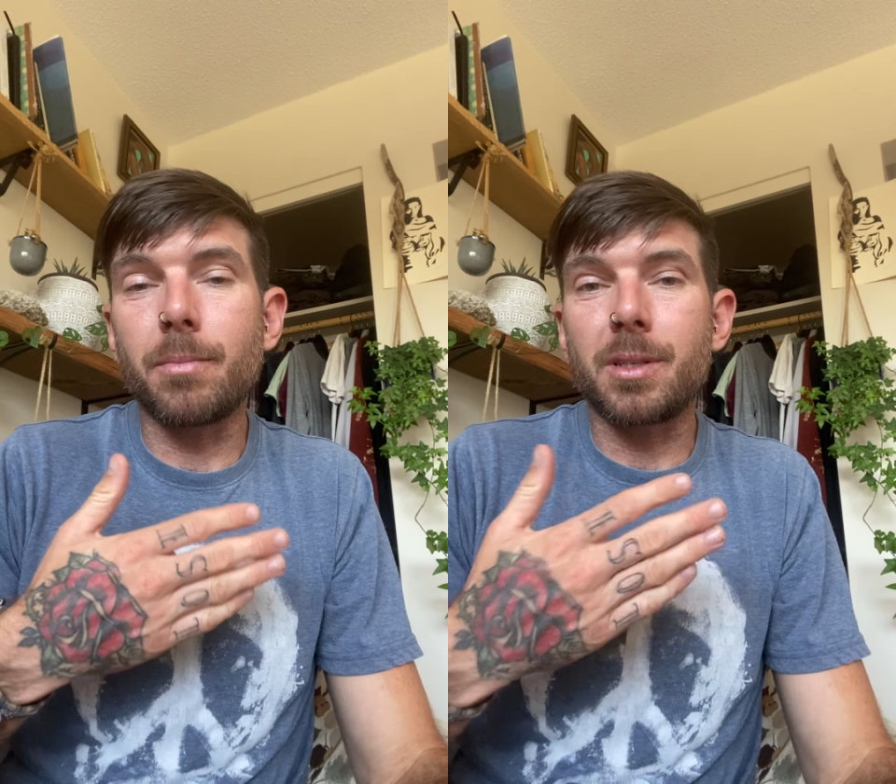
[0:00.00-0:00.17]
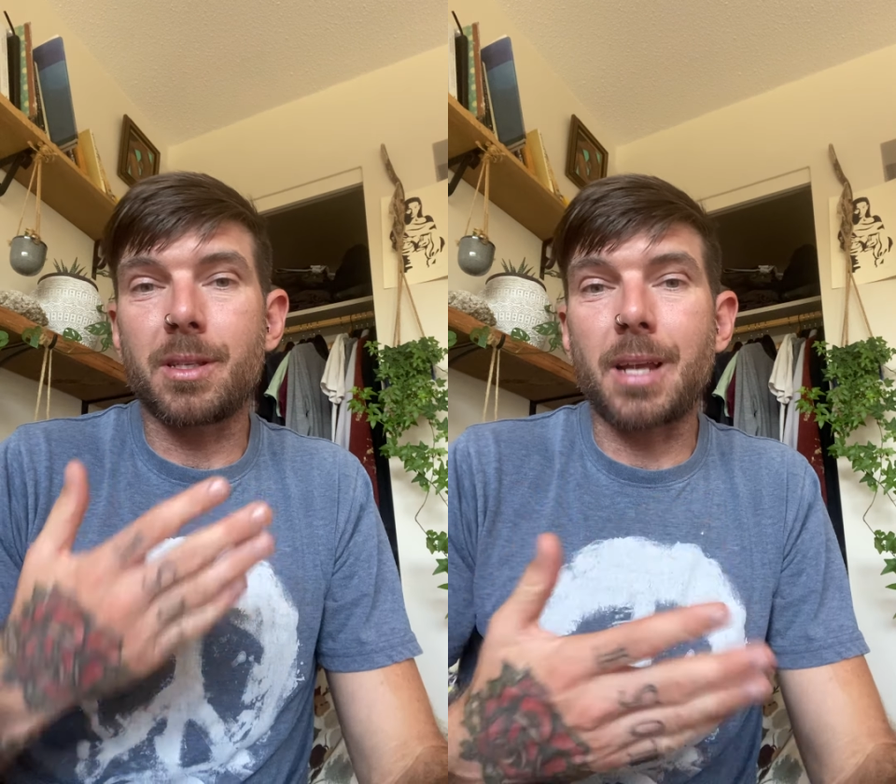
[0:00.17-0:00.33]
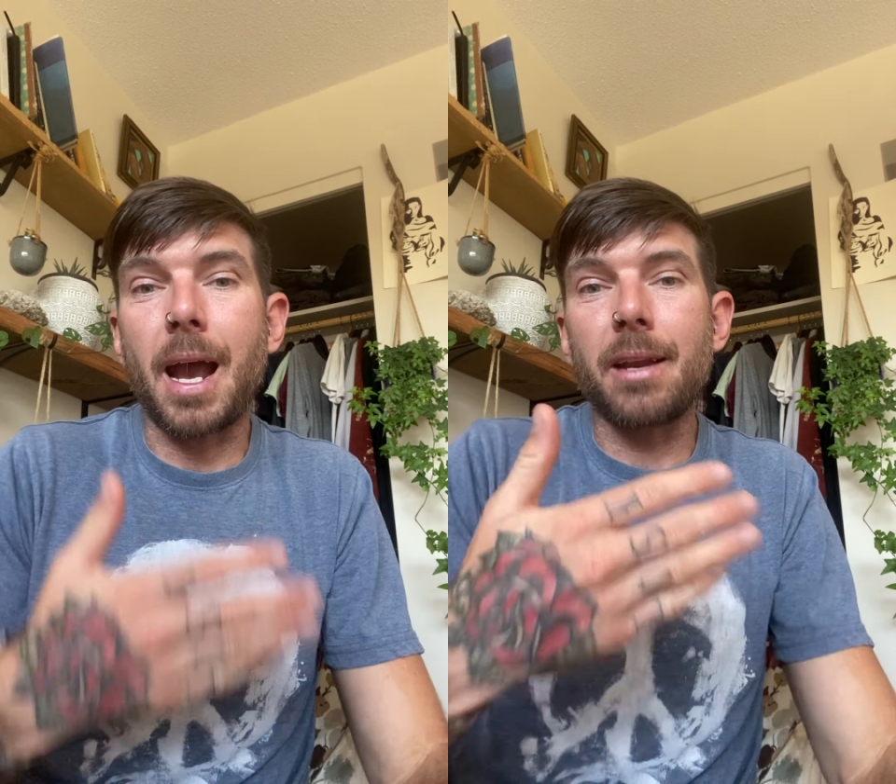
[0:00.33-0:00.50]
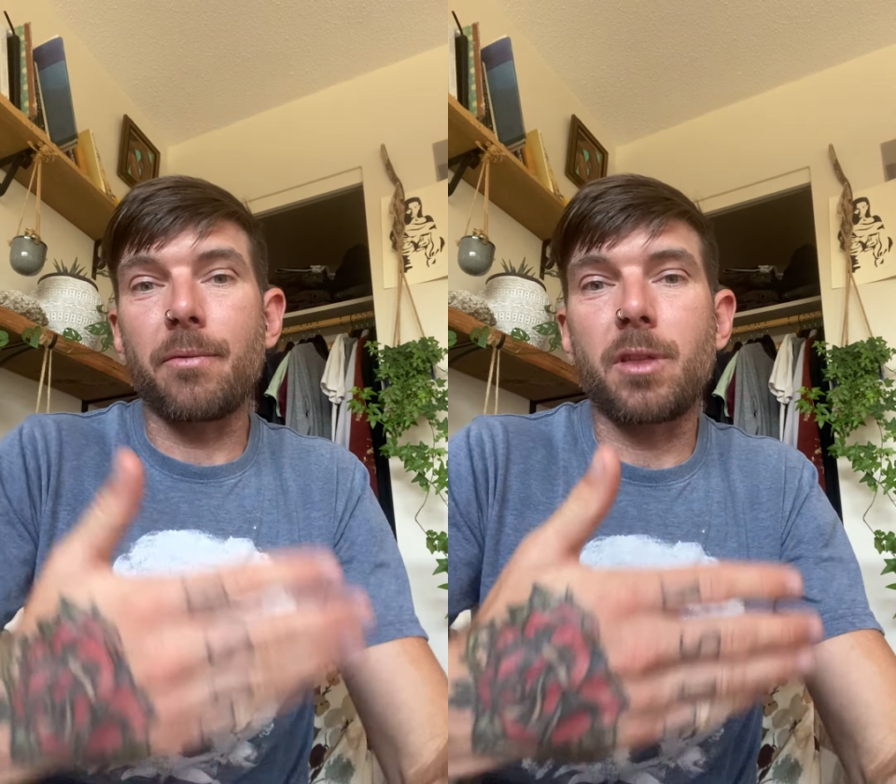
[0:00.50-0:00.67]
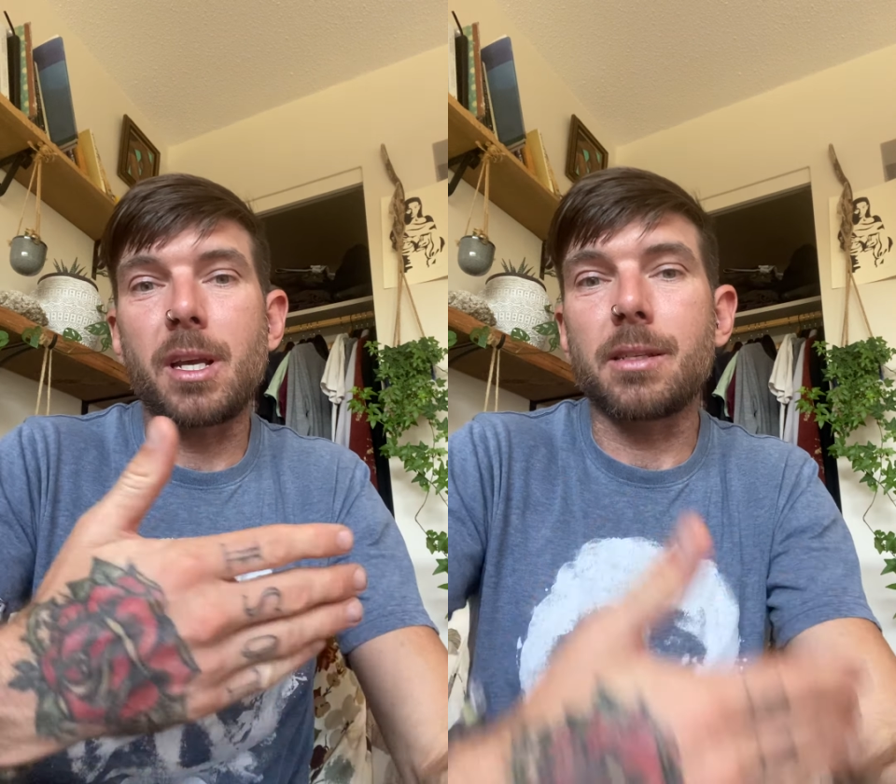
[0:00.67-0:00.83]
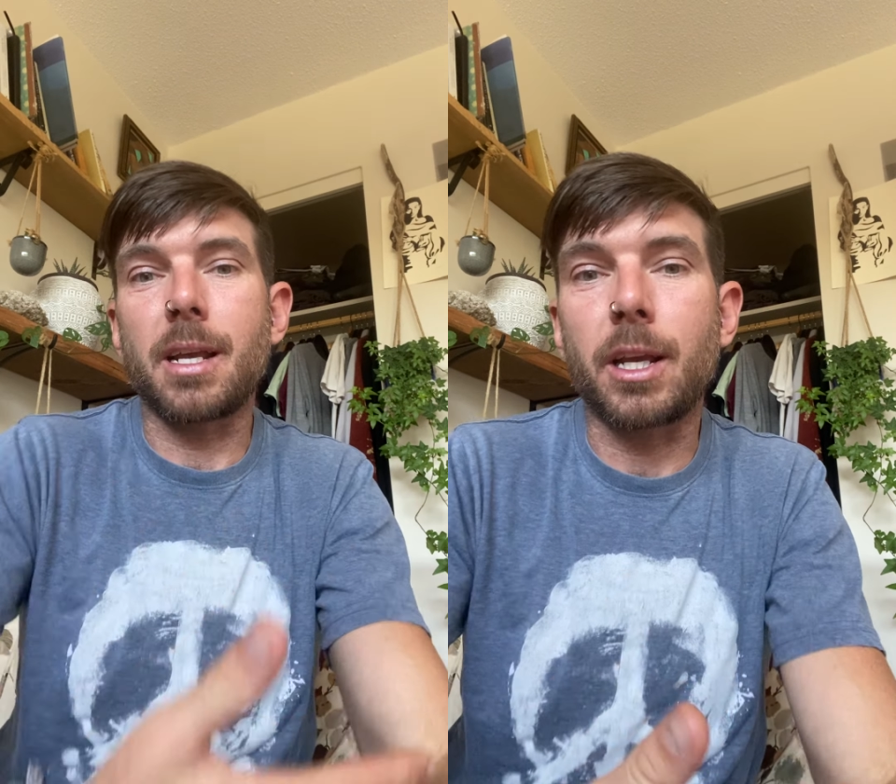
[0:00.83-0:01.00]
side of
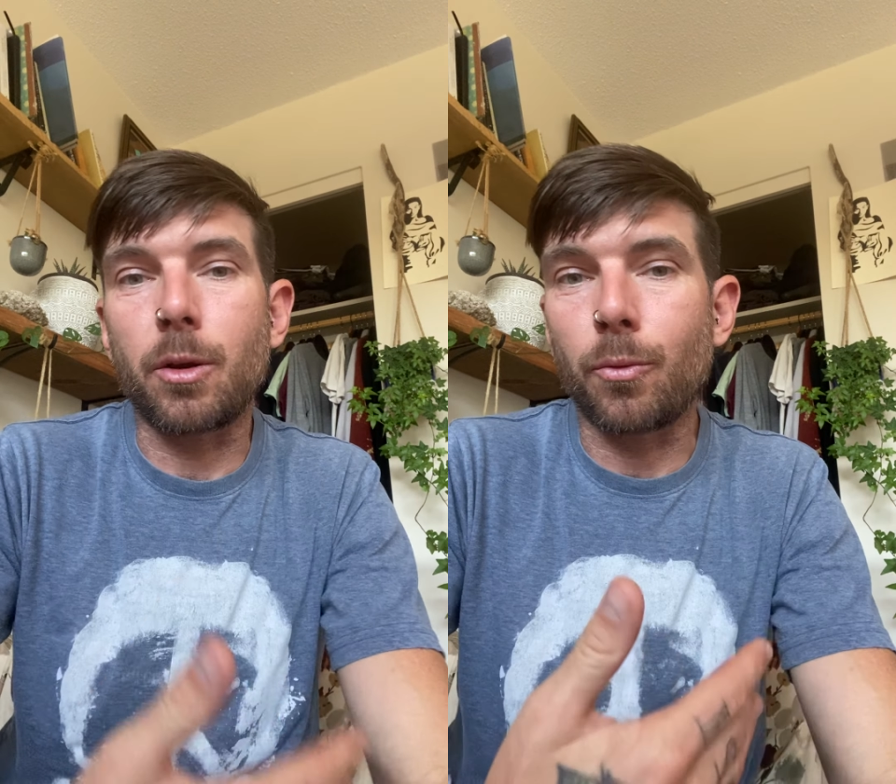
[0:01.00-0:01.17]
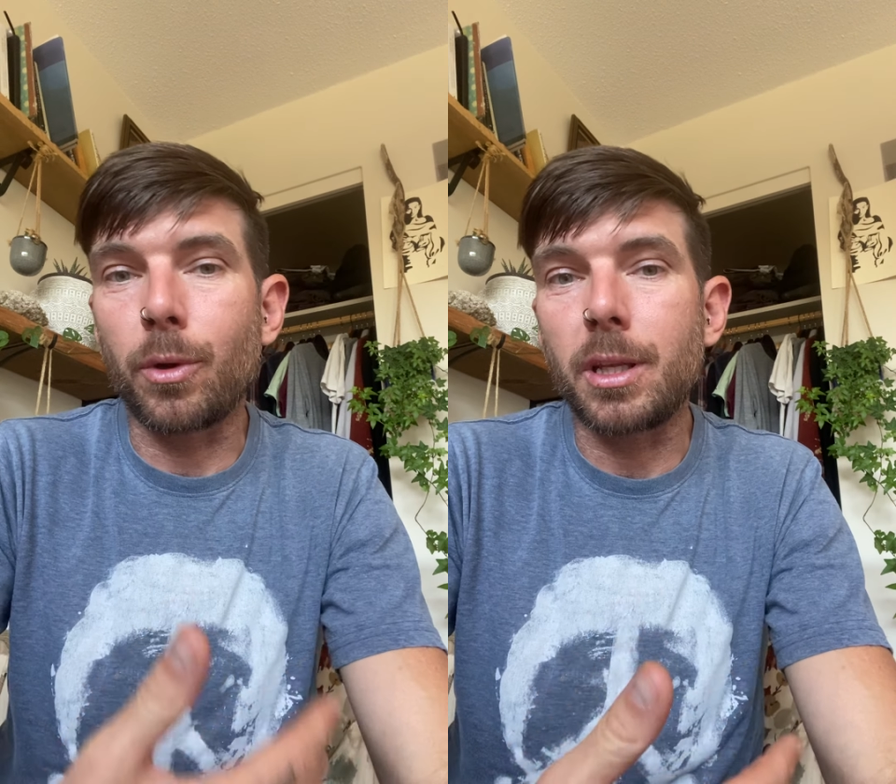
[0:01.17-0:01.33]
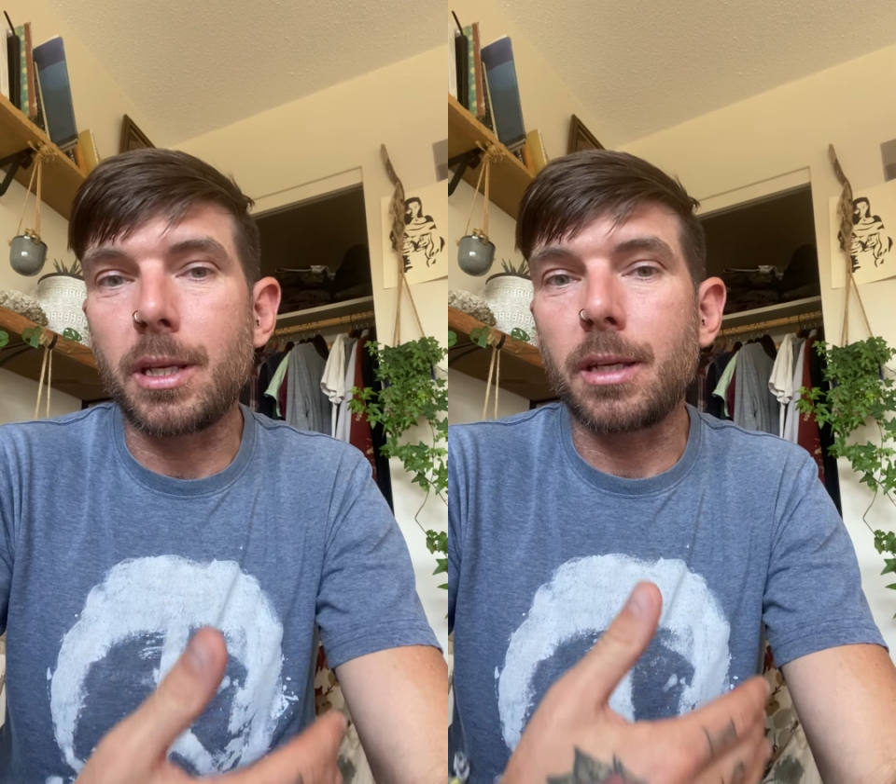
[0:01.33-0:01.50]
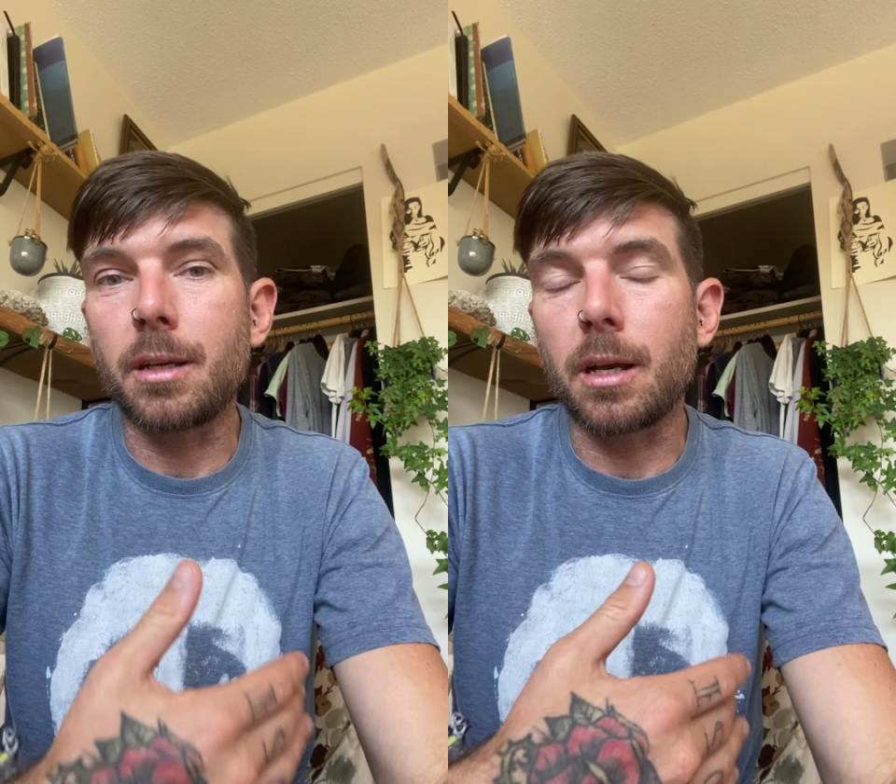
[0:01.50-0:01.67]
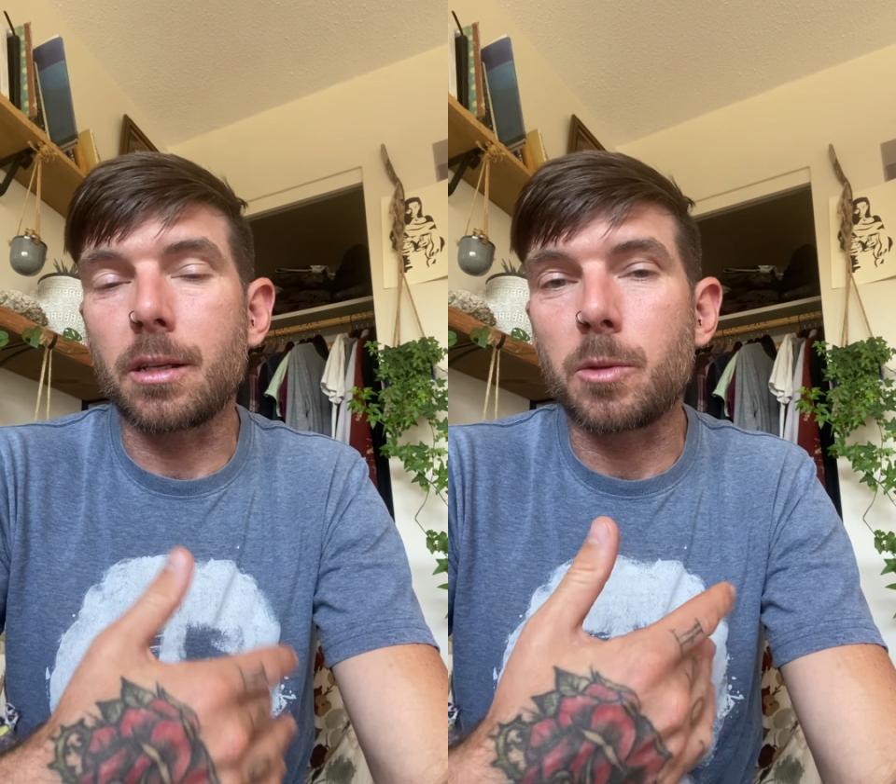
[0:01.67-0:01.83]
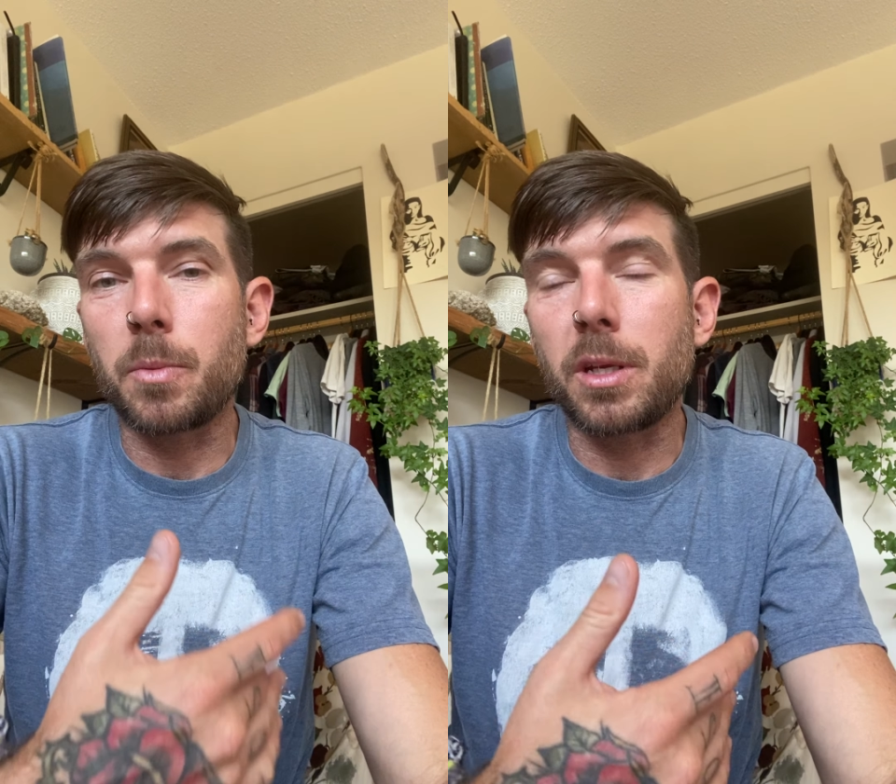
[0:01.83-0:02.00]
things I can really
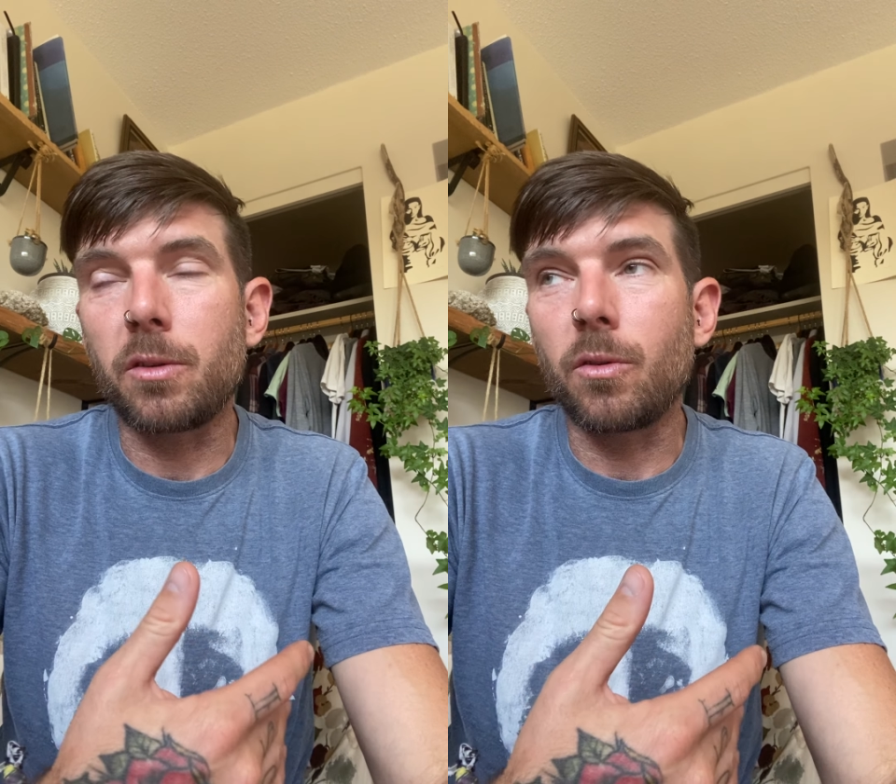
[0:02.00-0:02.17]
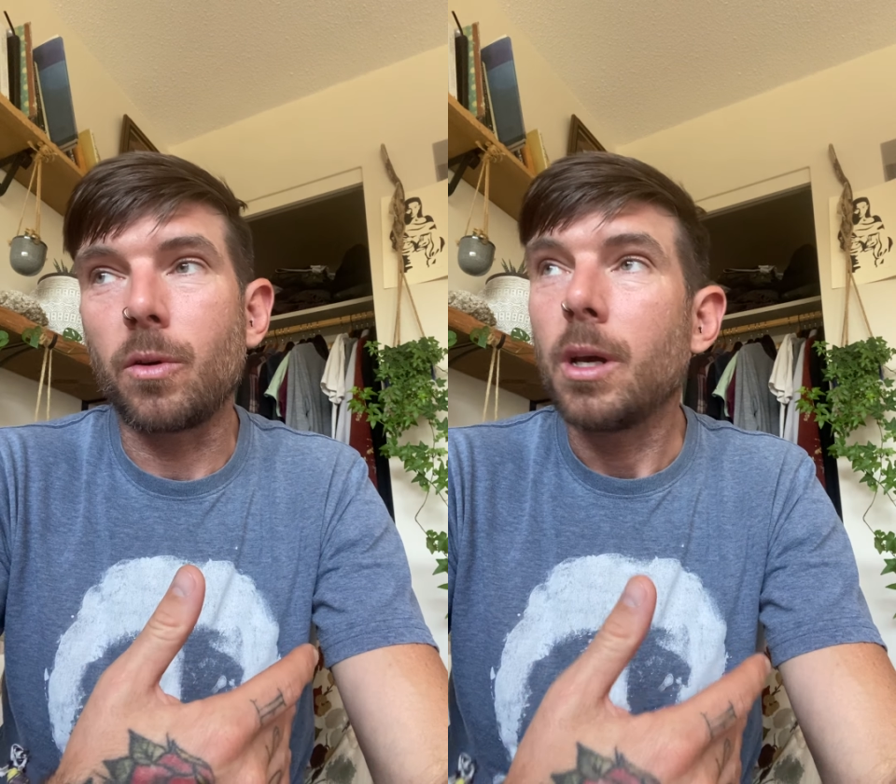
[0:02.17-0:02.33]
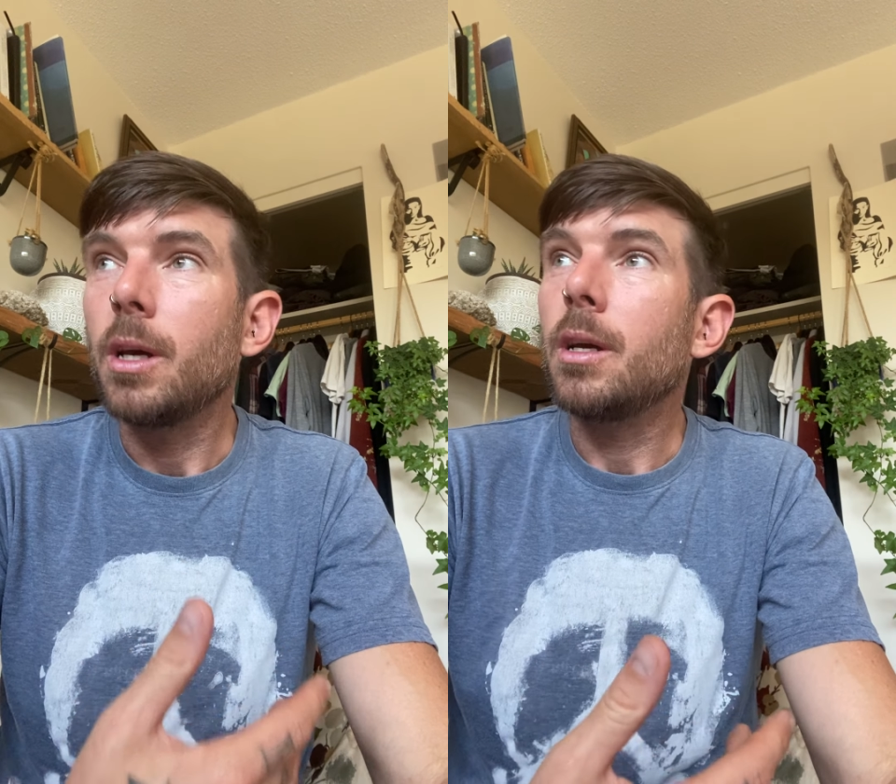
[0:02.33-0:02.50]
speak to.